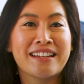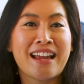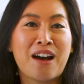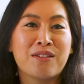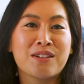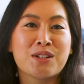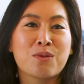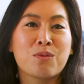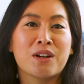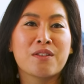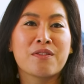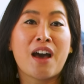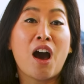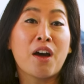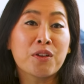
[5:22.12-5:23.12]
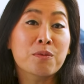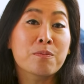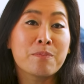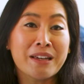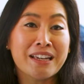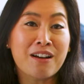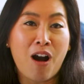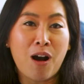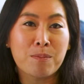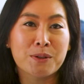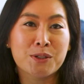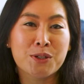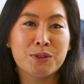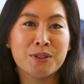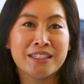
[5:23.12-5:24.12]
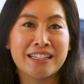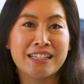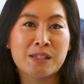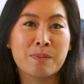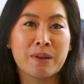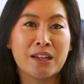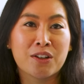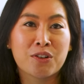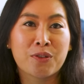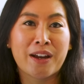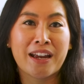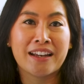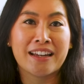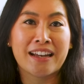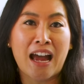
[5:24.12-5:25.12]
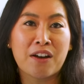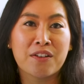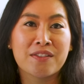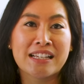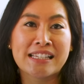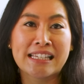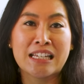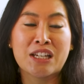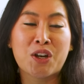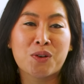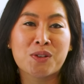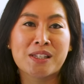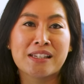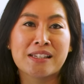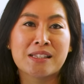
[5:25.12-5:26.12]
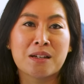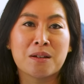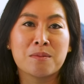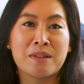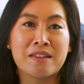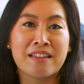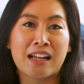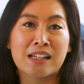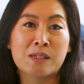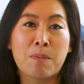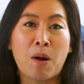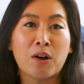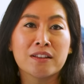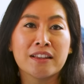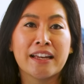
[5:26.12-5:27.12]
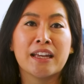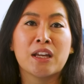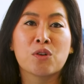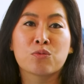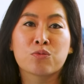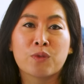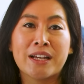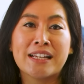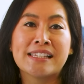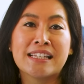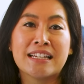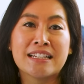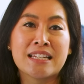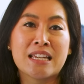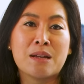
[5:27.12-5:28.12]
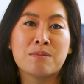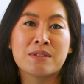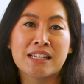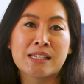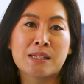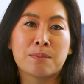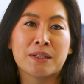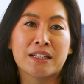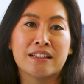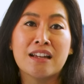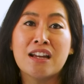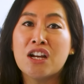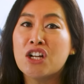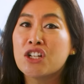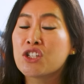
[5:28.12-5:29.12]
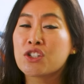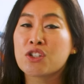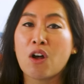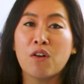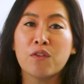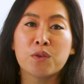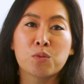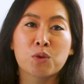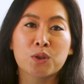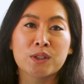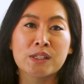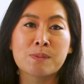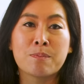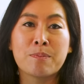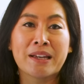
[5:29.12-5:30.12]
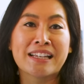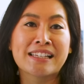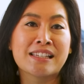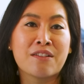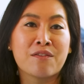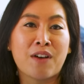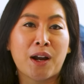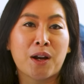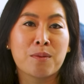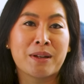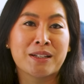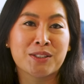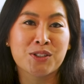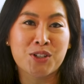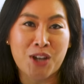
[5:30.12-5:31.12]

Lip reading: now into one of the other big opportunities being created out of this ecosystem, and that's parlaying racing team discipline to solve the world's biggest environmental